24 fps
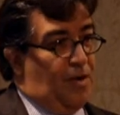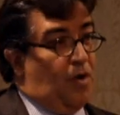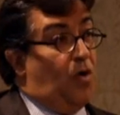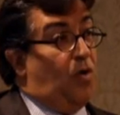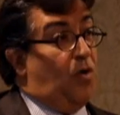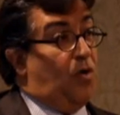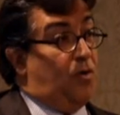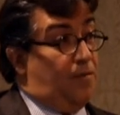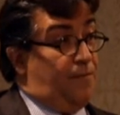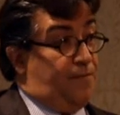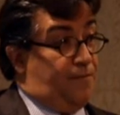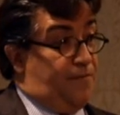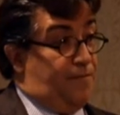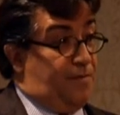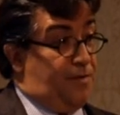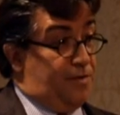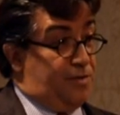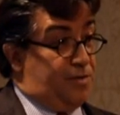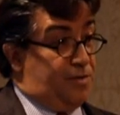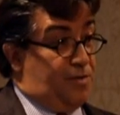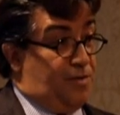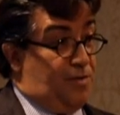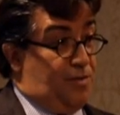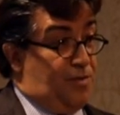all of
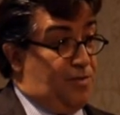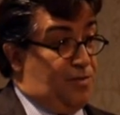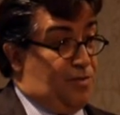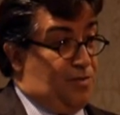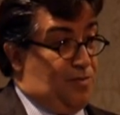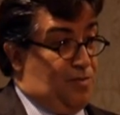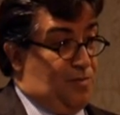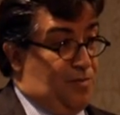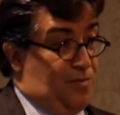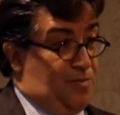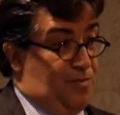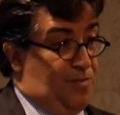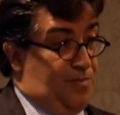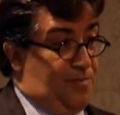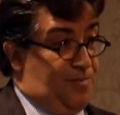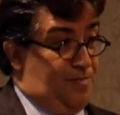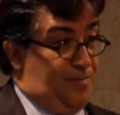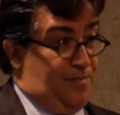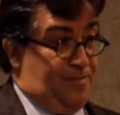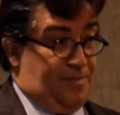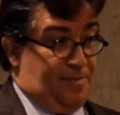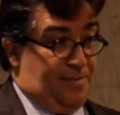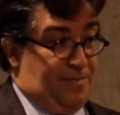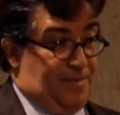us go to
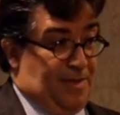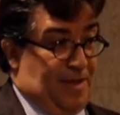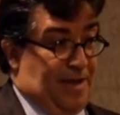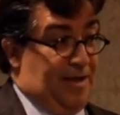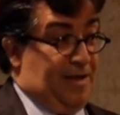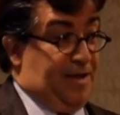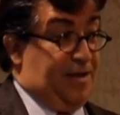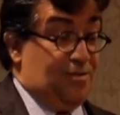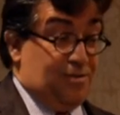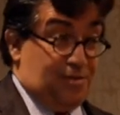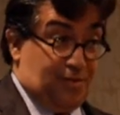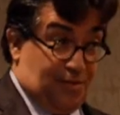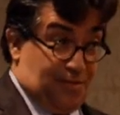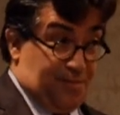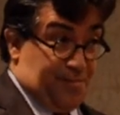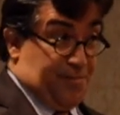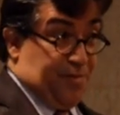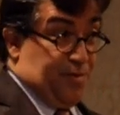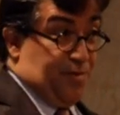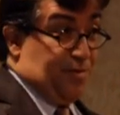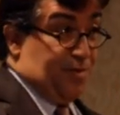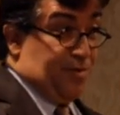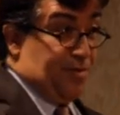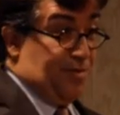a little
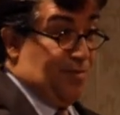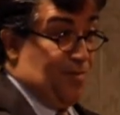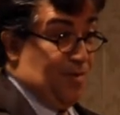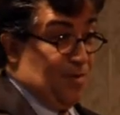computer